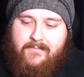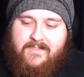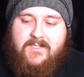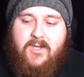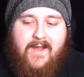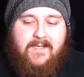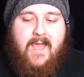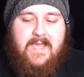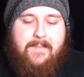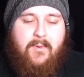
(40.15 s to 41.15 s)
It says
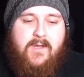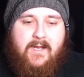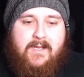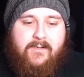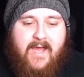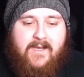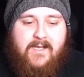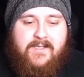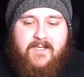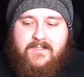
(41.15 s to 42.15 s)
9K, yeah, but when I click on
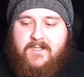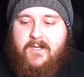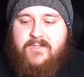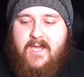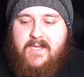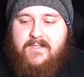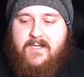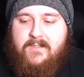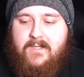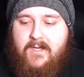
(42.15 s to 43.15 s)
analytics, it goes to
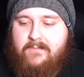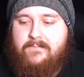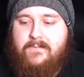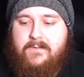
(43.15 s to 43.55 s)
18K.